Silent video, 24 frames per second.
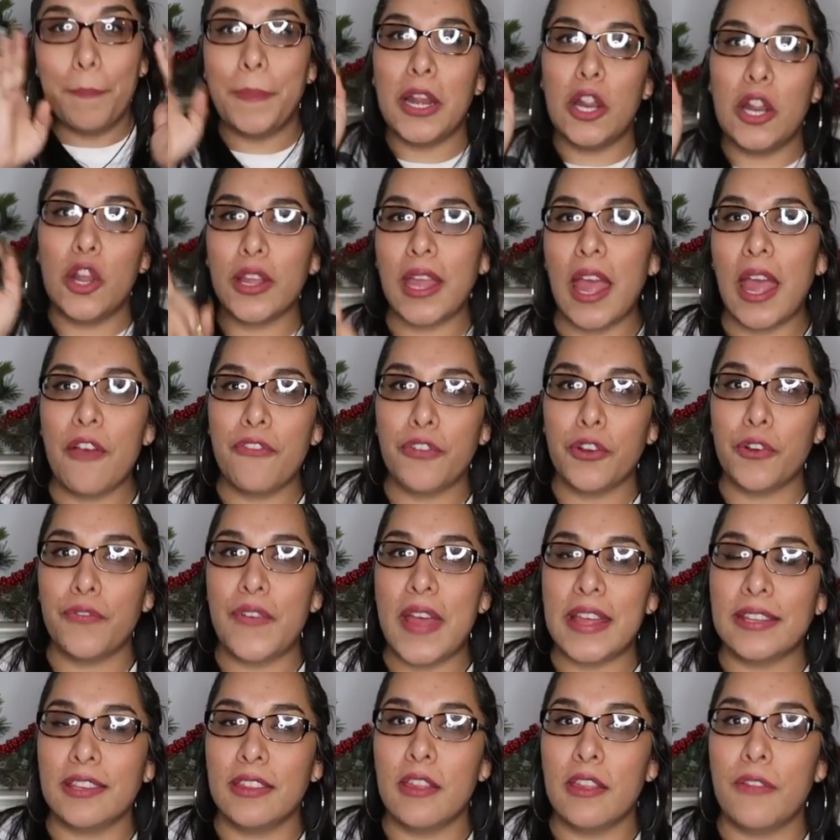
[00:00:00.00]
But look out for
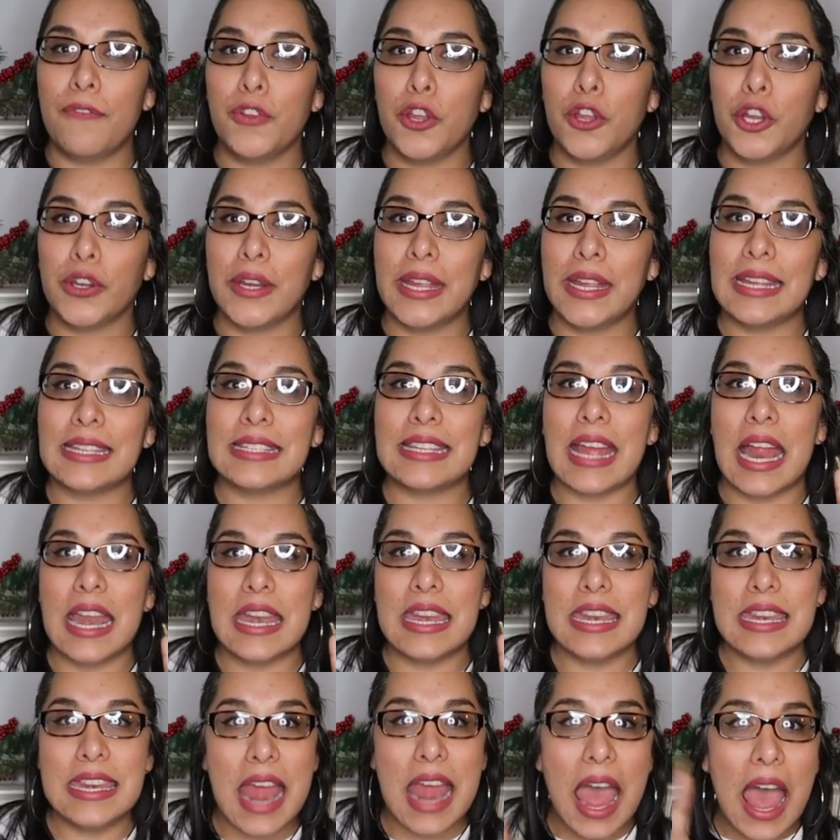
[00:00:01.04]
Fast and the Furious
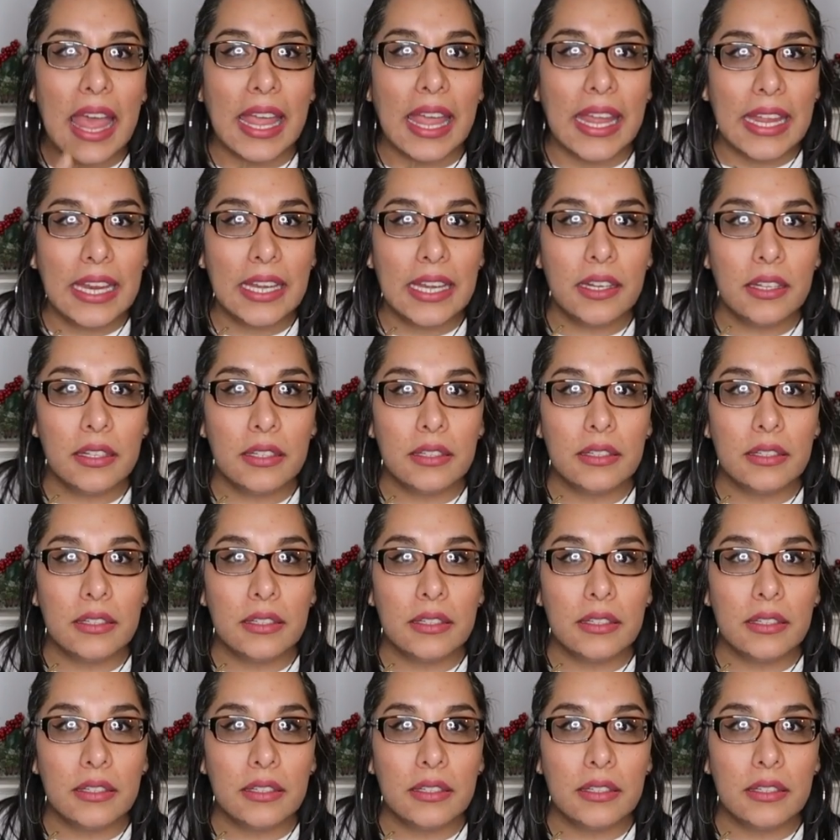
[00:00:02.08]
9,